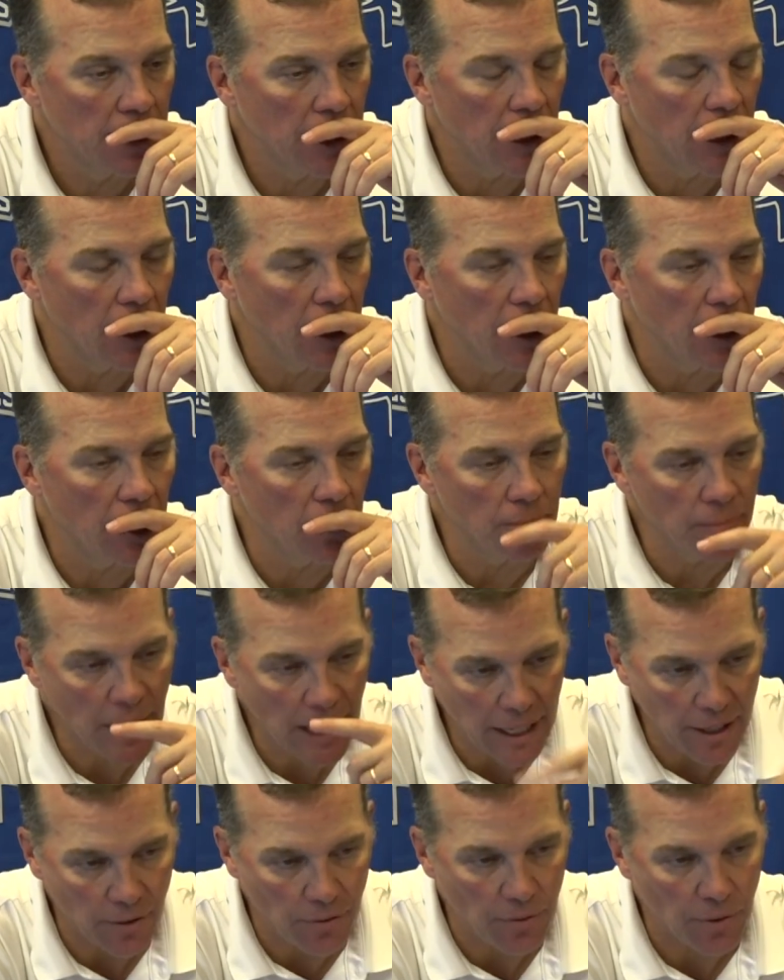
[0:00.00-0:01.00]

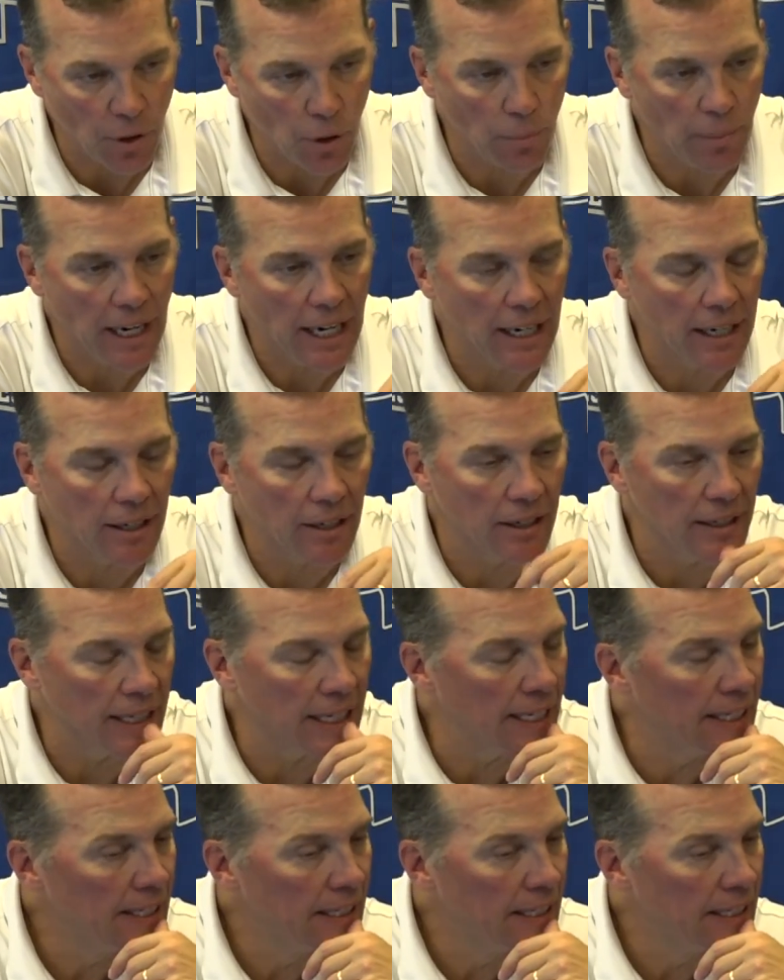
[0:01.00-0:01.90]
Had a throwback on